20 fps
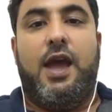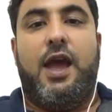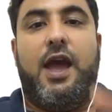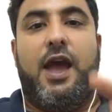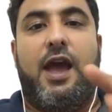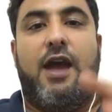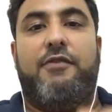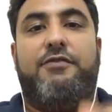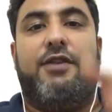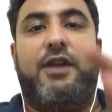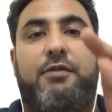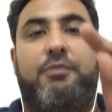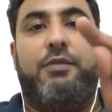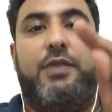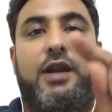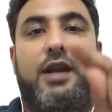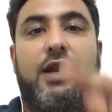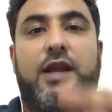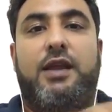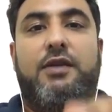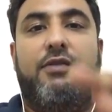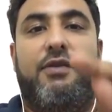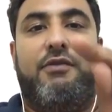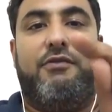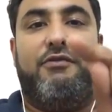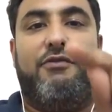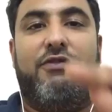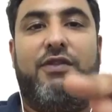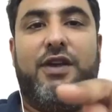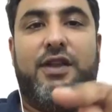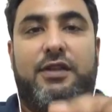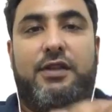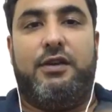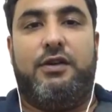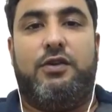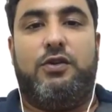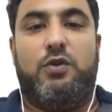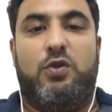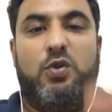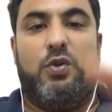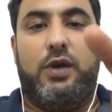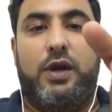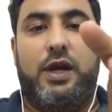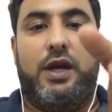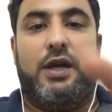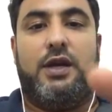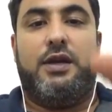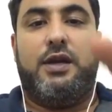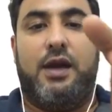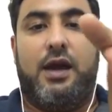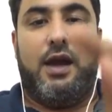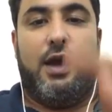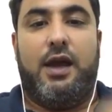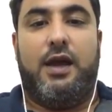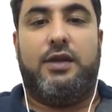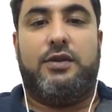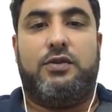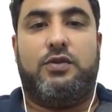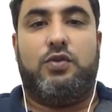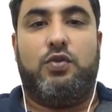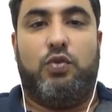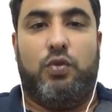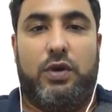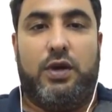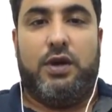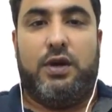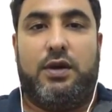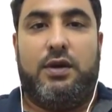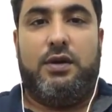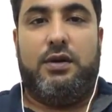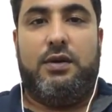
Have that belief and faith in you. It has to work.